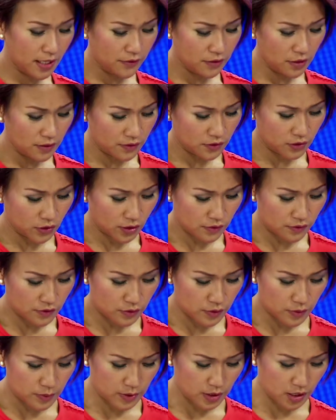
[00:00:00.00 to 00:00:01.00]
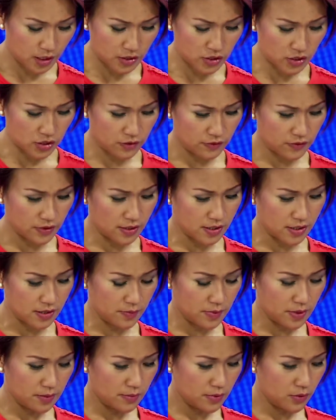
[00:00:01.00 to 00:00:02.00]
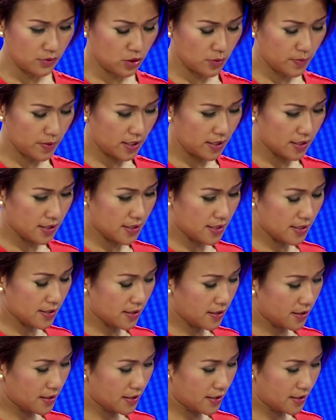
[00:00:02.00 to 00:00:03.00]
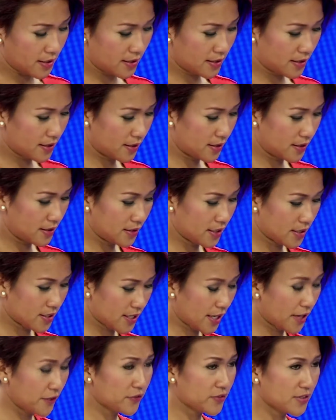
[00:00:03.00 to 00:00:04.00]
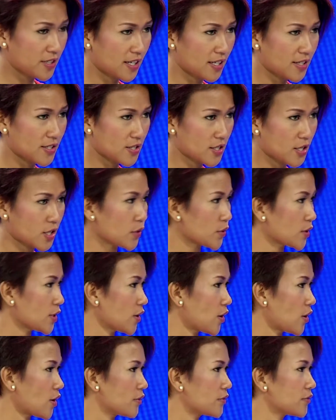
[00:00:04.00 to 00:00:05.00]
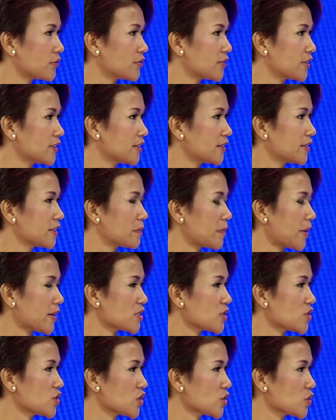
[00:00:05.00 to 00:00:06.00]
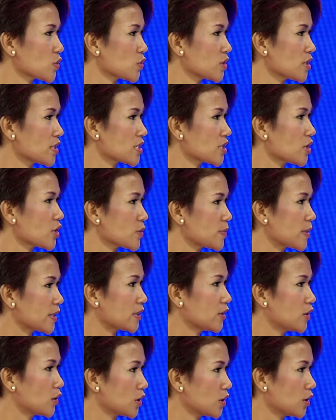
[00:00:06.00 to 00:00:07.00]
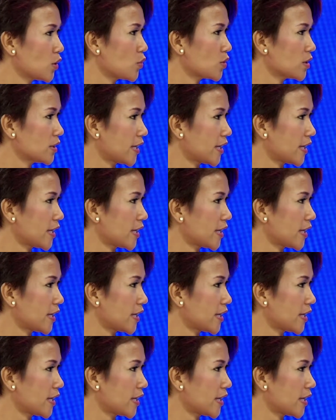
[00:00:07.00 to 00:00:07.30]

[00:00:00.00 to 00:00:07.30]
ever thought of the repercussion of this, which means the safety and security of the passengers who does not speak a local